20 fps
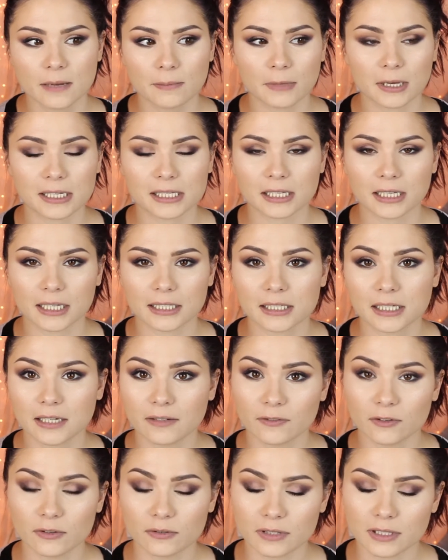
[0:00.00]
because I like to
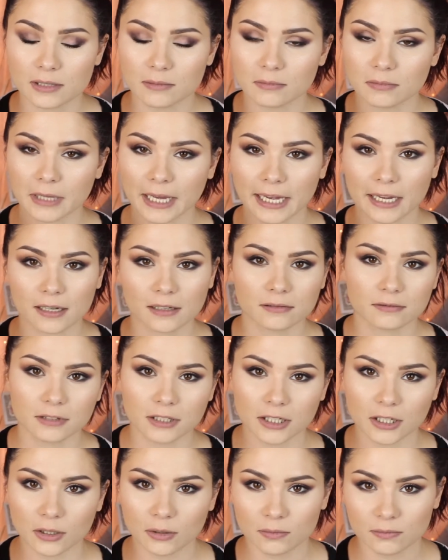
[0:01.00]
give you some, like,
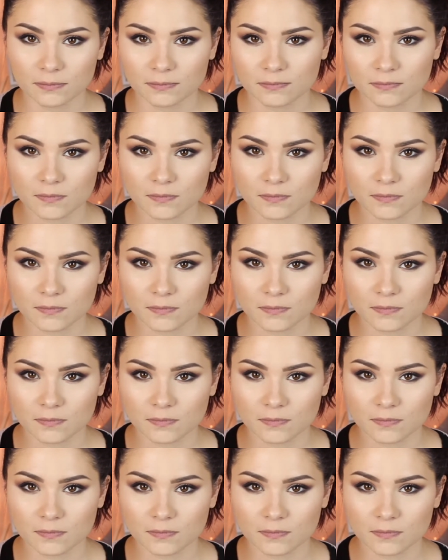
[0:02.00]
you know,